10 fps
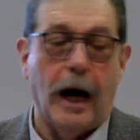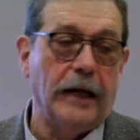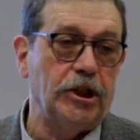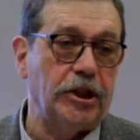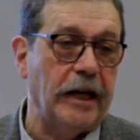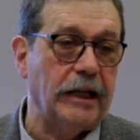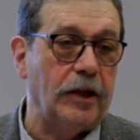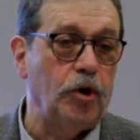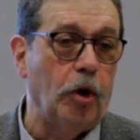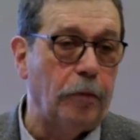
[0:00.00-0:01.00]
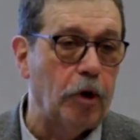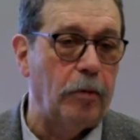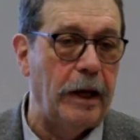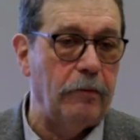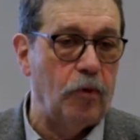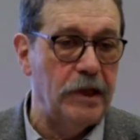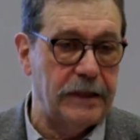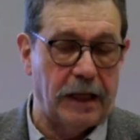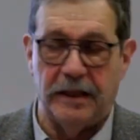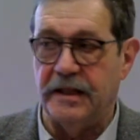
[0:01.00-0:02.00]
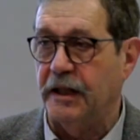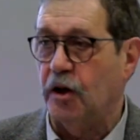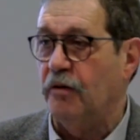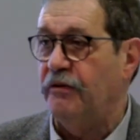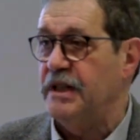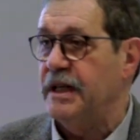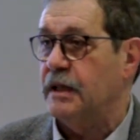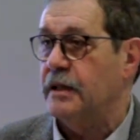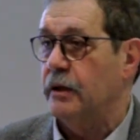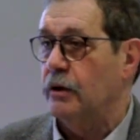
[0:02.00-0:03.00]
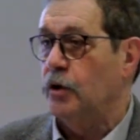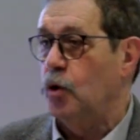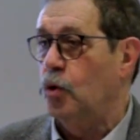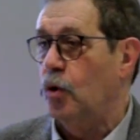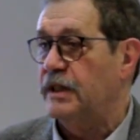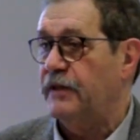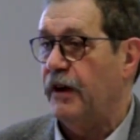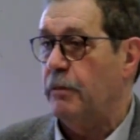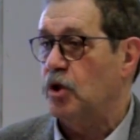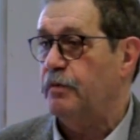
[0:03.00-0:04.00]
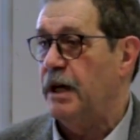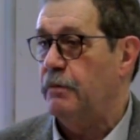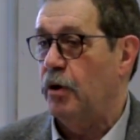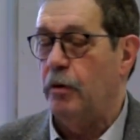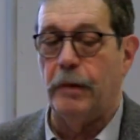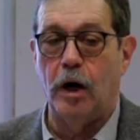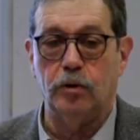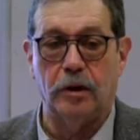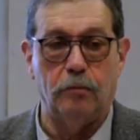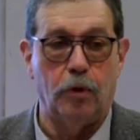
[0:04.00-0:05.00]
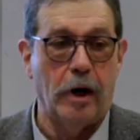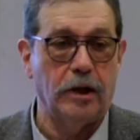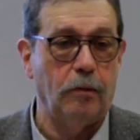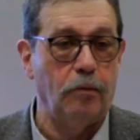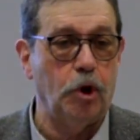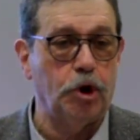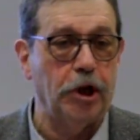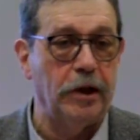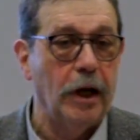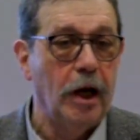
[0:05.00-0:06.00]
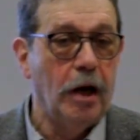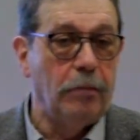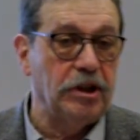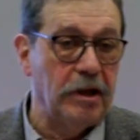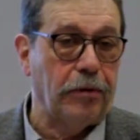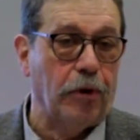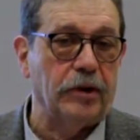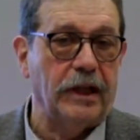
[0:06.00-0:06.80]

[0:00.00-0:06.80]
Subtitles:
Einstein had no problem with statistical physics. You know his famous paper about Brownian motion. But he thought